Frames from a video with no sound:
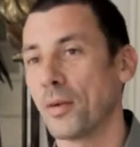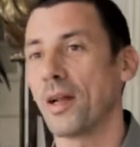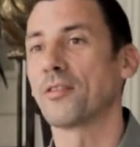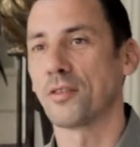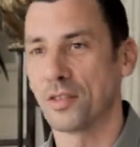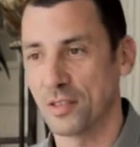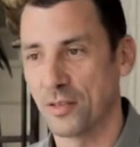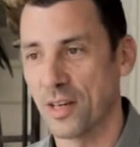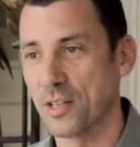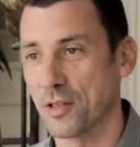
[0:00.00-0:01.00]
when I saw a
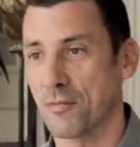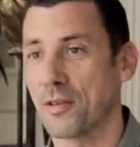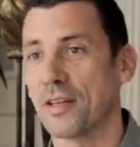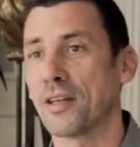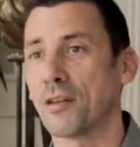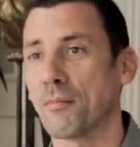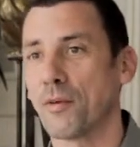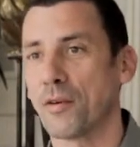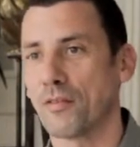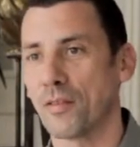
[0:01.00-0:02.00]
stranger reading the
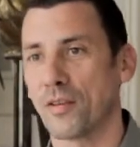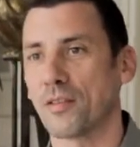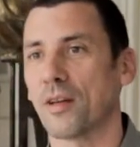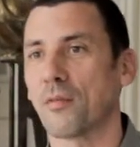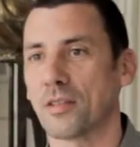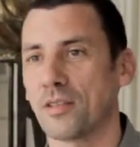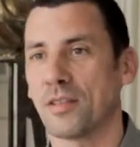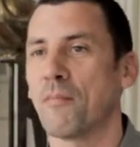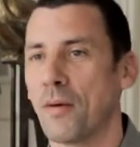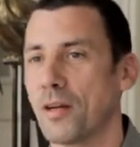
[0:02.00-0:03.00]
book for the first time, which is
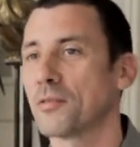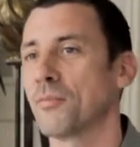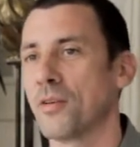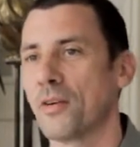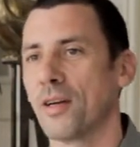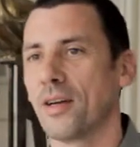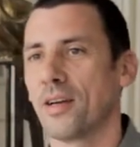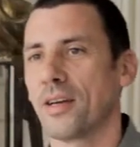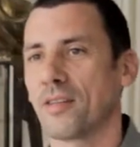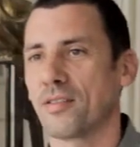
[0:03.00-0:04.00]
a much more
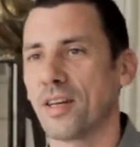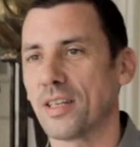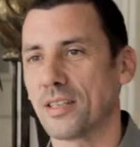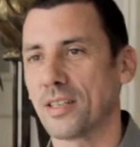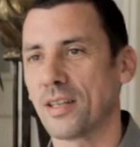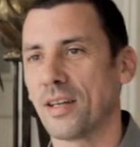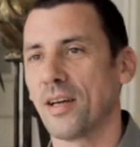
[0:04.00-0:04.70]
exciting